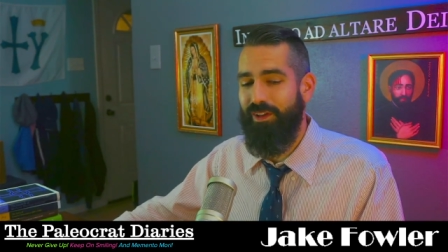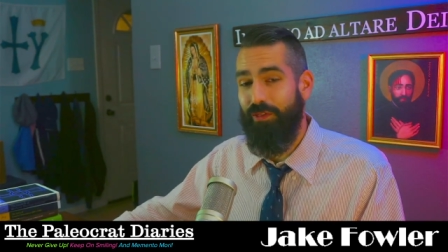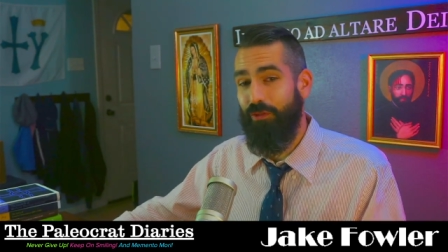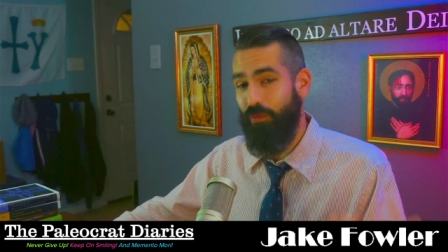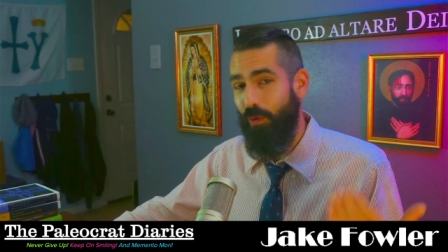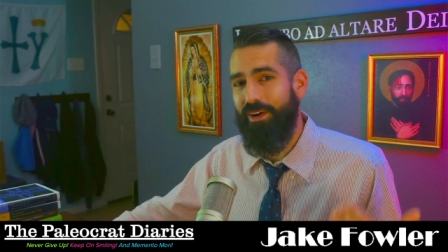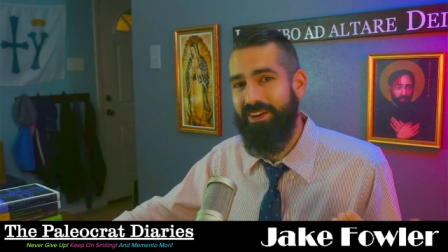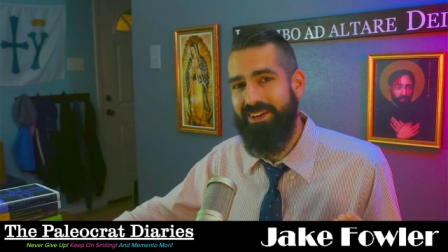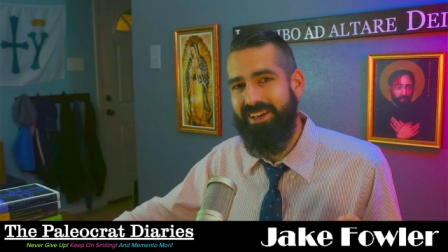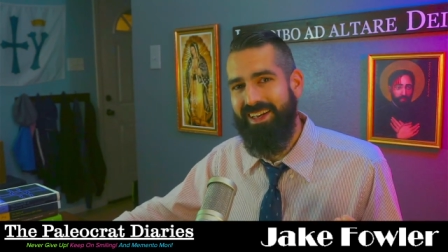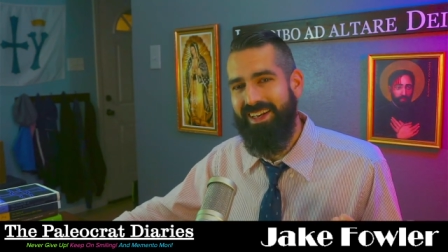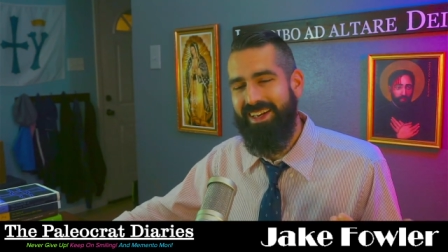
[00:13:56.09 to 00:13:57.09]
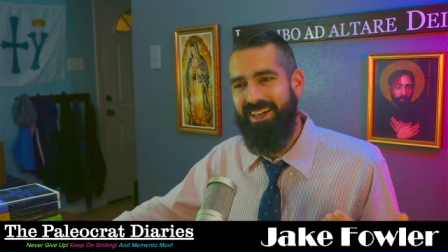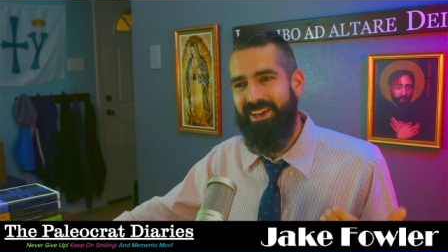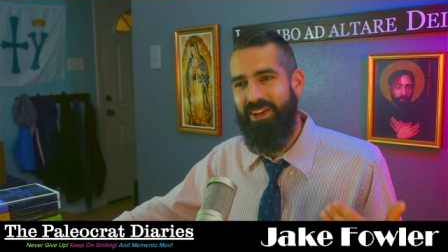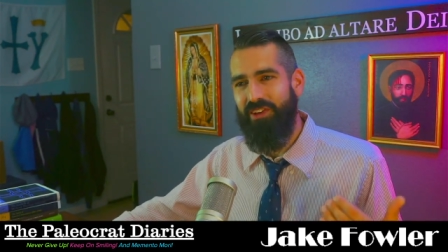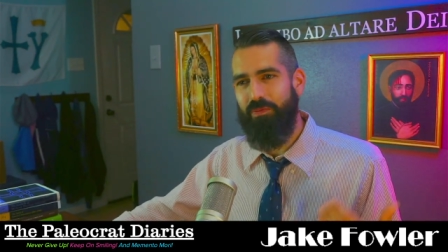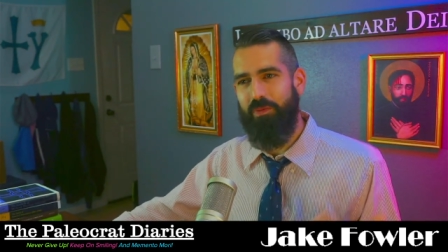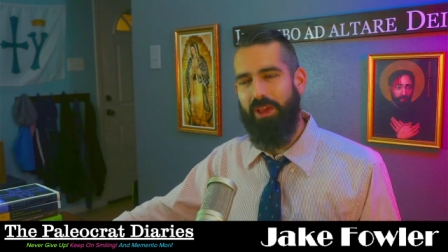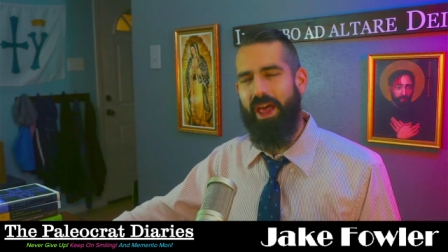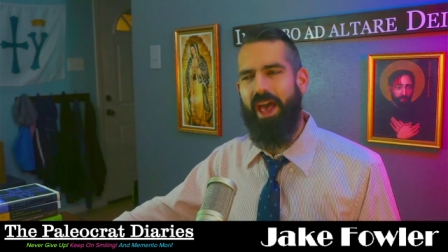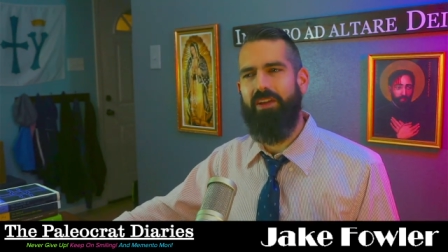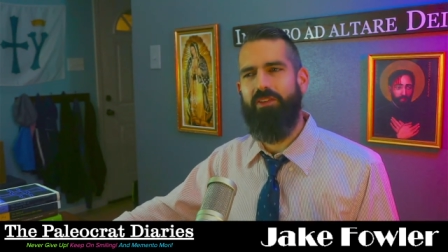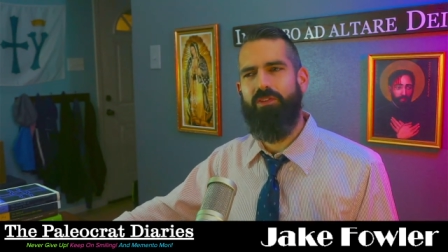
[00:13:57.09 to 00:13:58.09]
thwart his
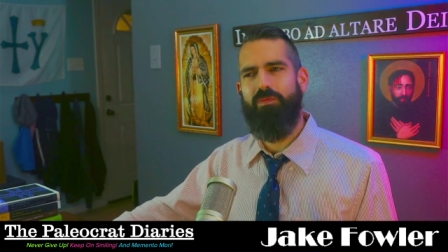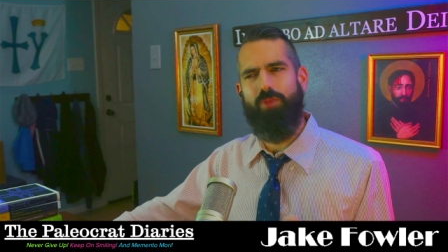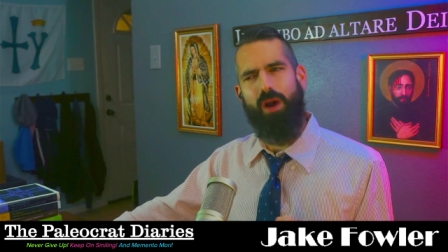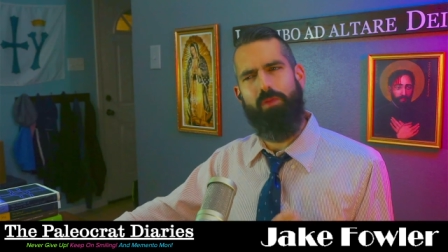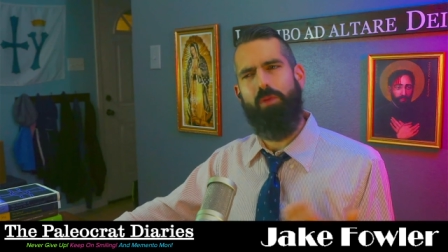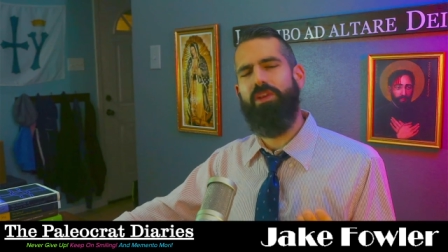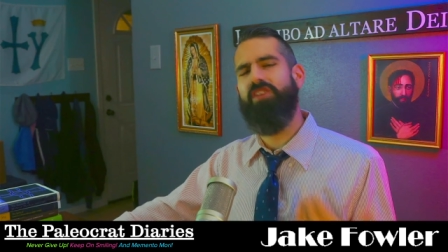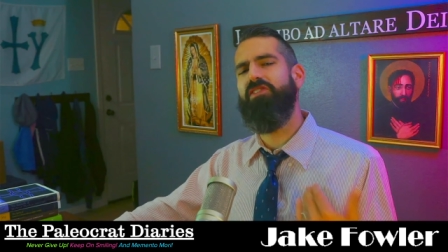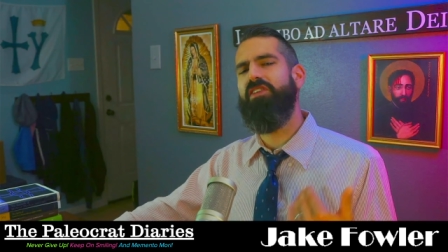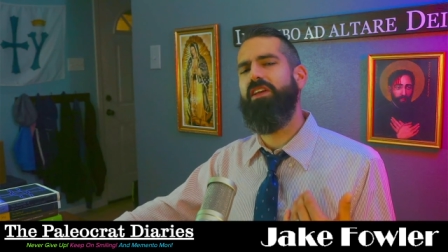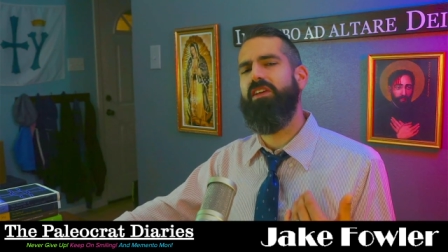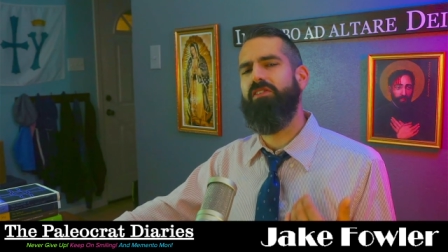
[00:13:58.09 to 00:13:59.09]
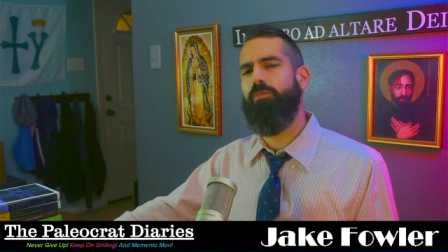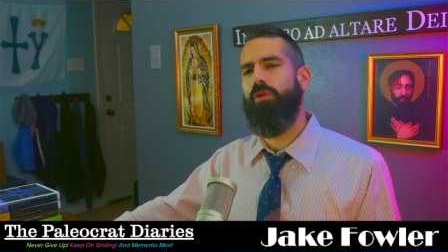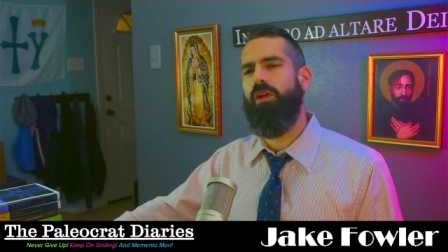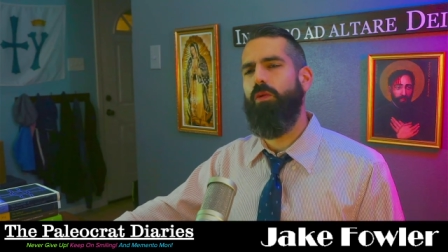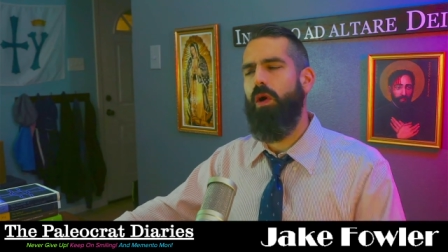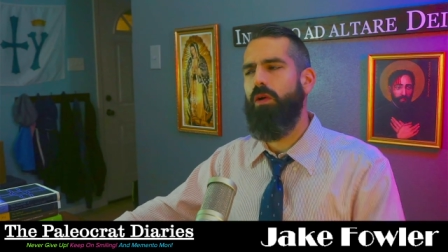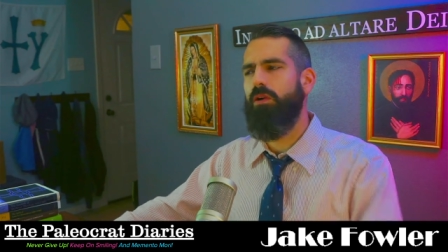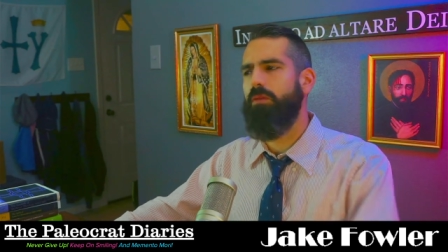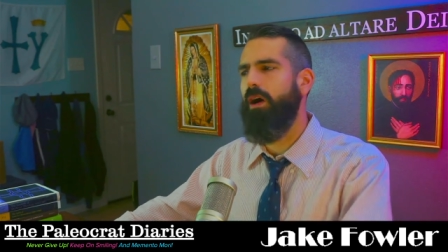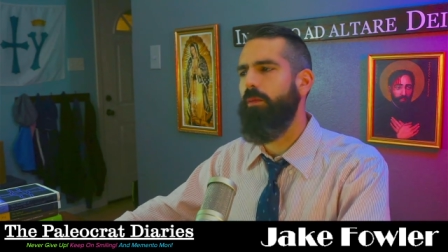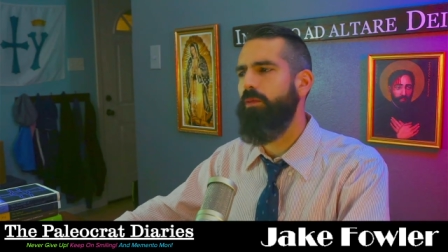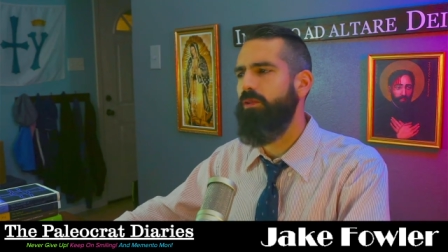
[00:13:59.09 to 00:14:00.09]
plan is probably seen as a pretty welcome
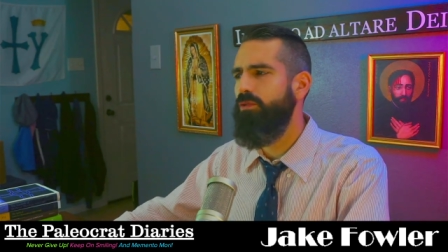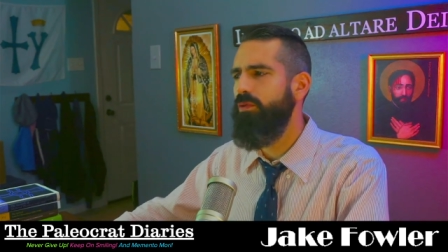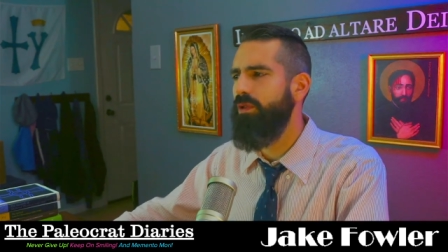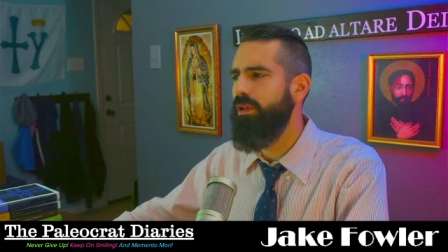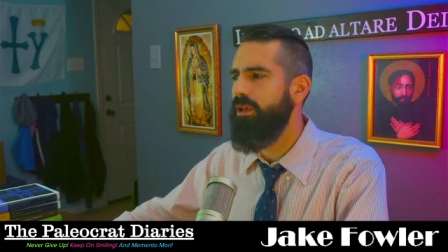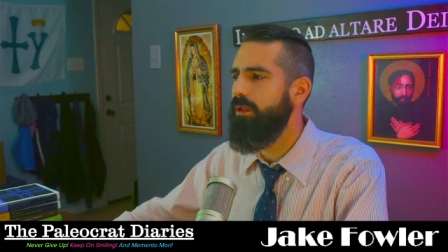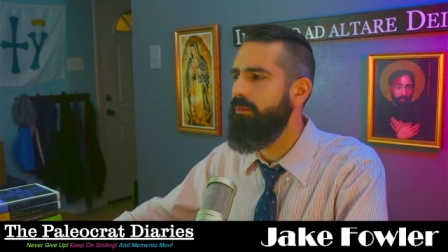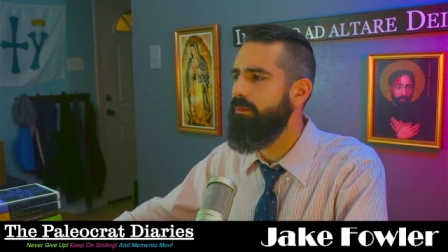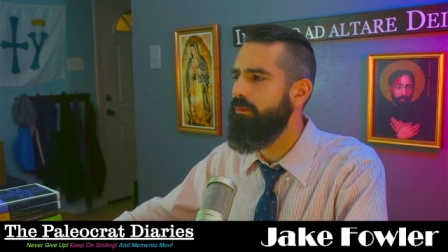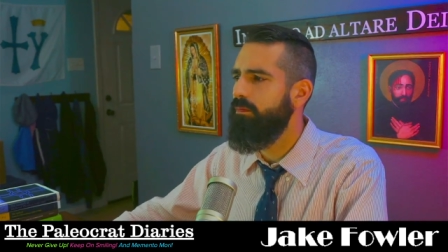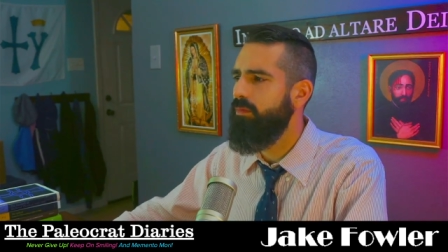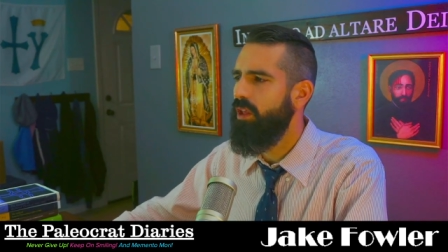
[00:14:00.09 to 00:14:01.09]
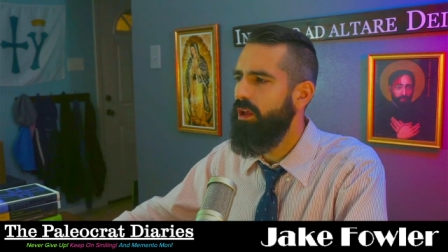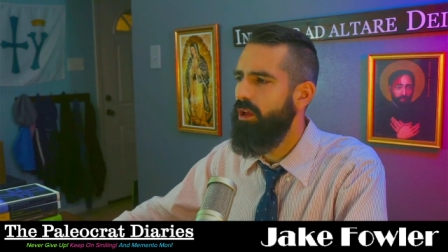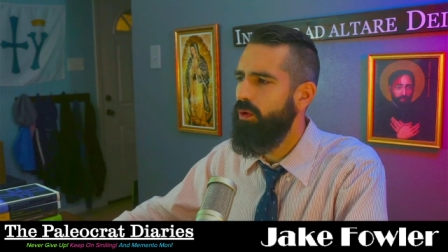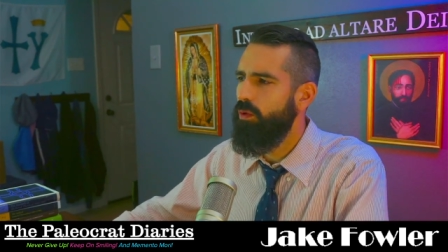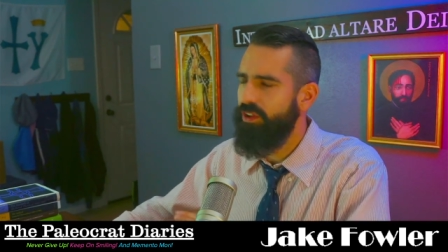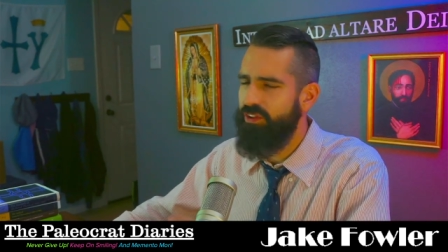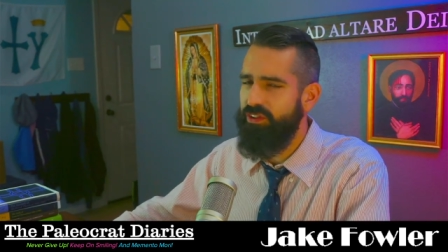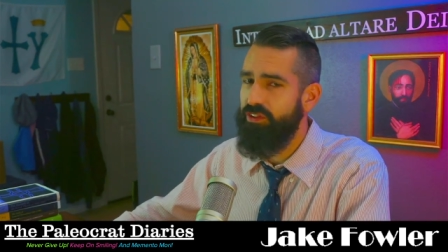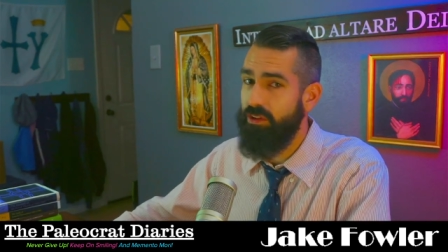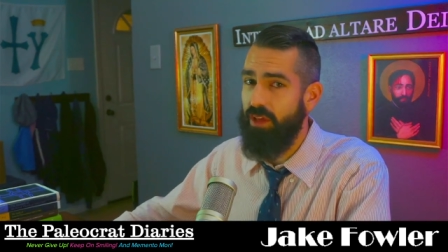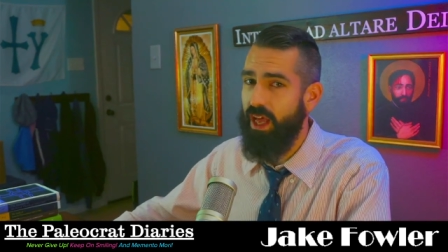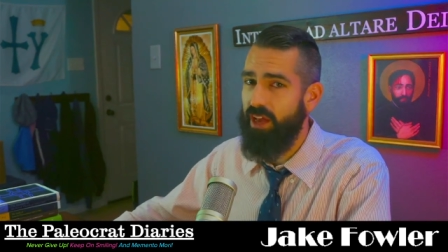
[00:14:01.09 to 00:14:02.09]
opportunity. Well, this is
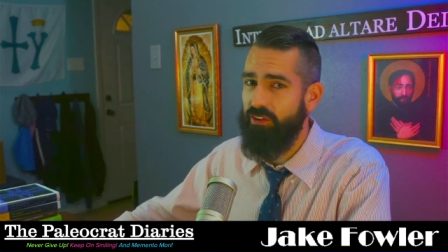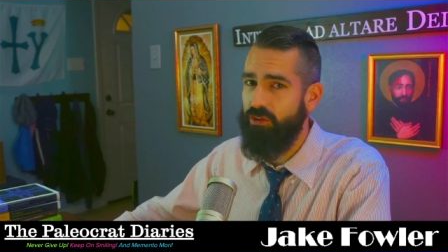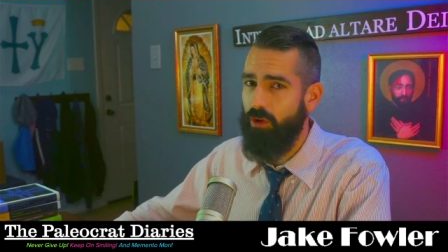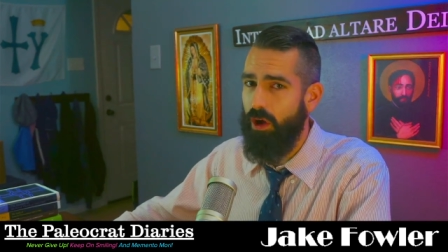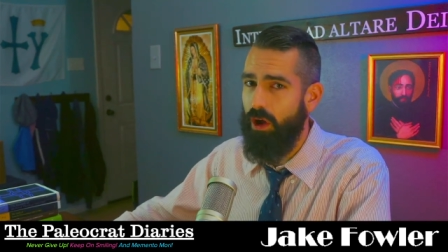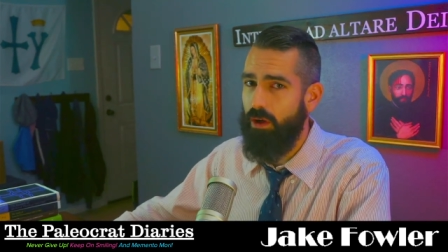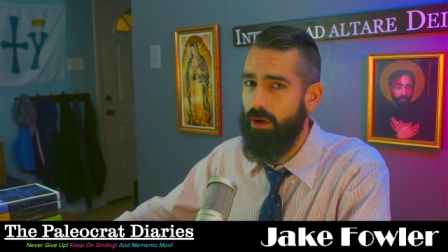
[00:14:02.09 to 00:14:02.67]
the last straw.